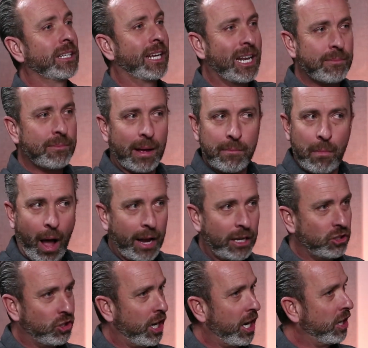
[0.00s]
getting my
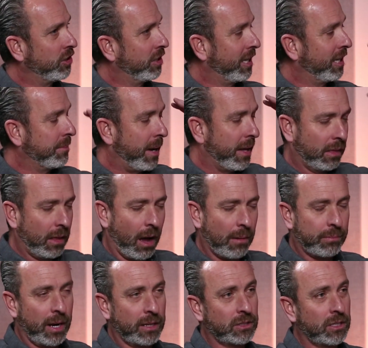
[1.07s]
mind changed and getting my thought
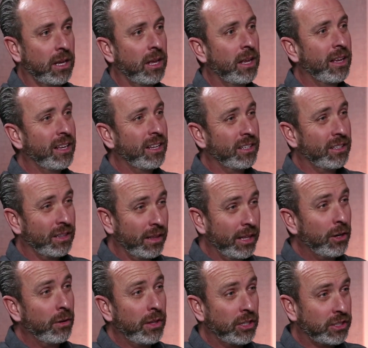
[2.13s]
process
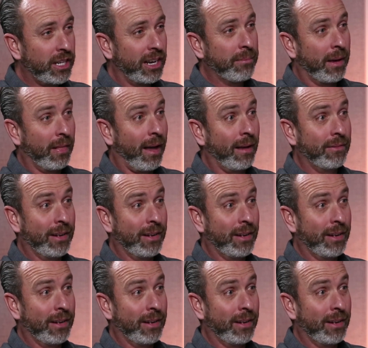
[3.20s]
literally saved my life.